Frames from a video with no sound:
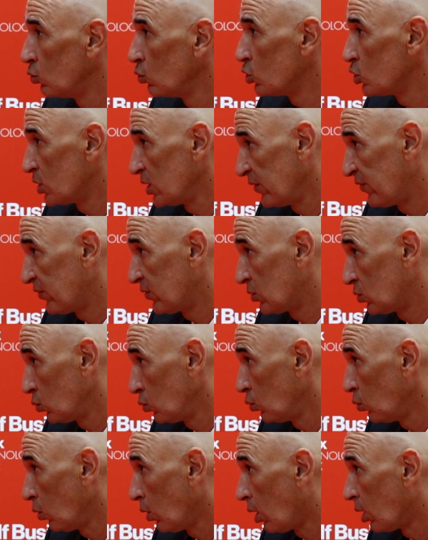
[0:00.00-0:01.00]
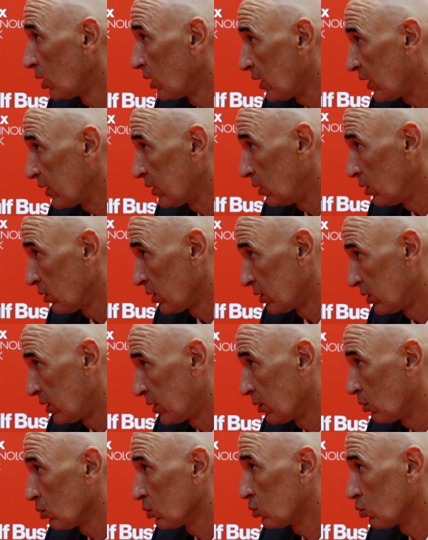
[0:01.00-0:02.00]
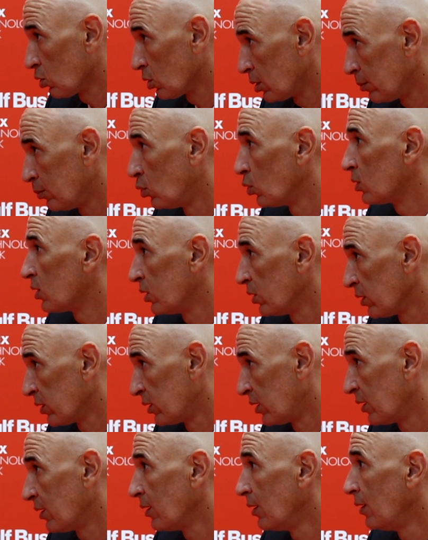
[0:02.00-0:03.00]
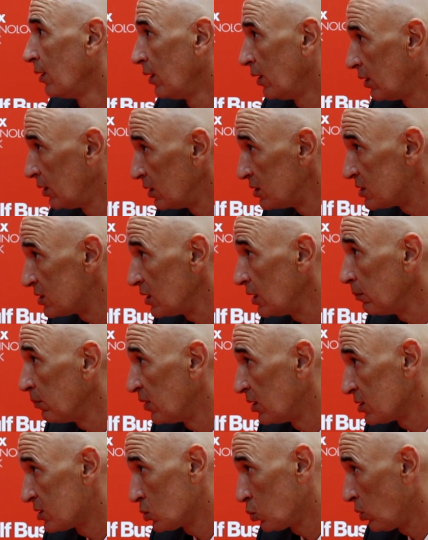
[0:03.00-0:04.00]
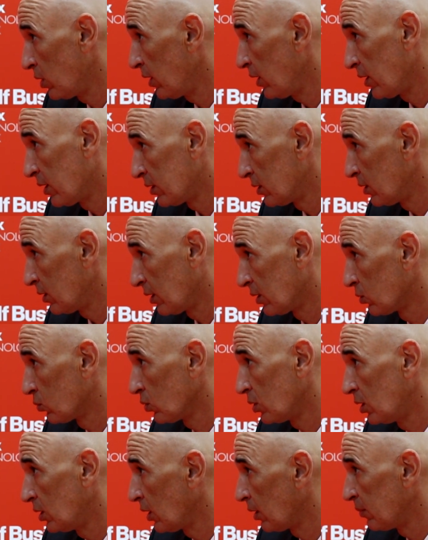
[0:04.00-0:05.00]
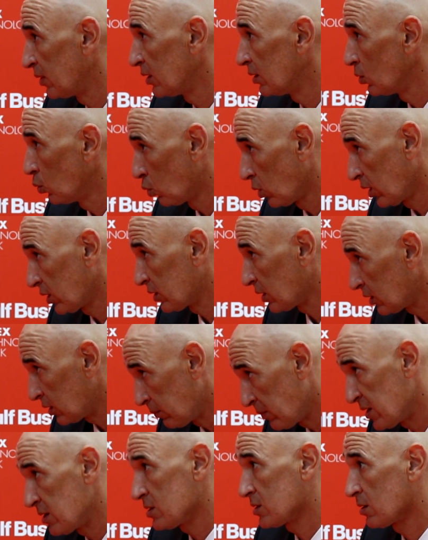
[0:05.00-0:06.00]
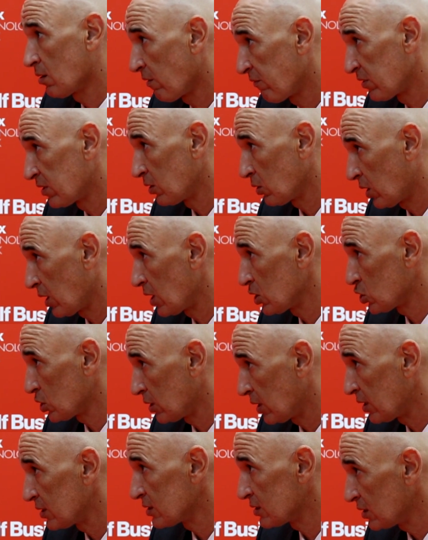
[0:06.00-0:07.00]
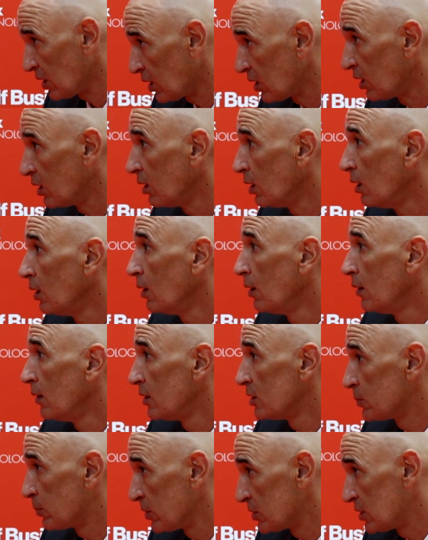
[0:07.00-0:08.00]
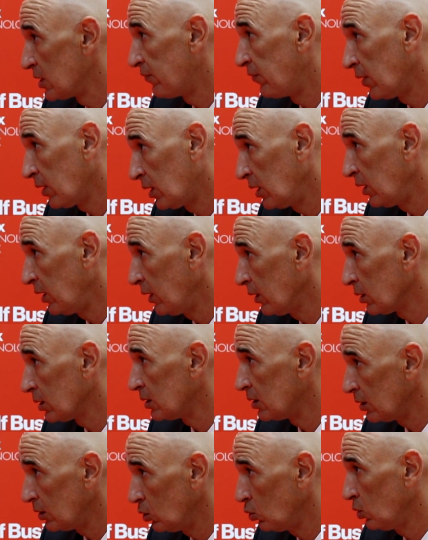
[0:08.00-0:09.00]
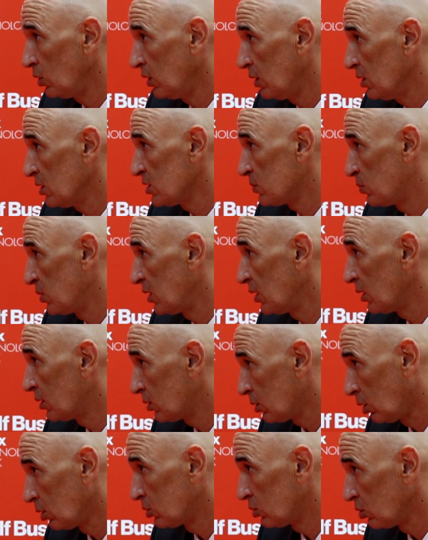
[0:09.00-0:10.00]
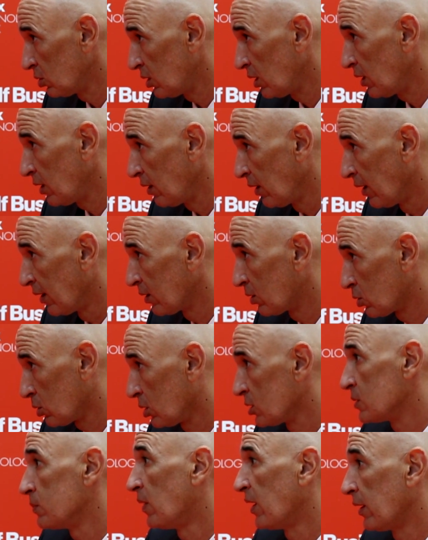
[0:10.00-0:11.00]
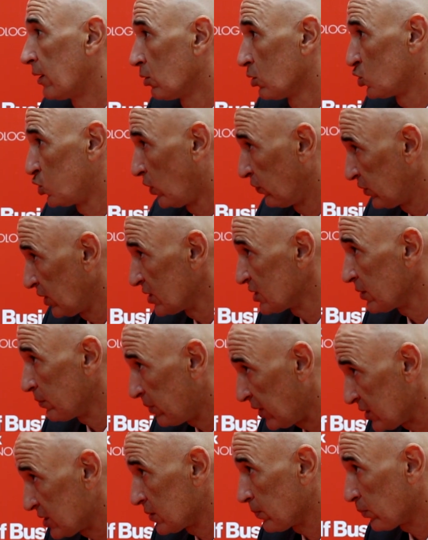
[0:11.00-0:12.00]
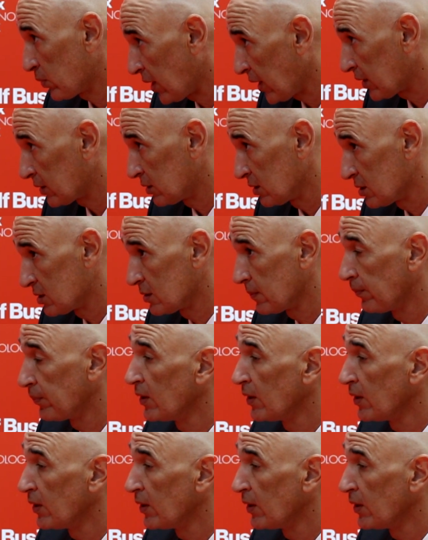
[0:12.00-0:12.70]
shift to online learning or to remote learning in a seamless way. And really, I mean, the work that the Ministry of Education has done specifically here in the UAE is being taught today across Microsoft as a best practice.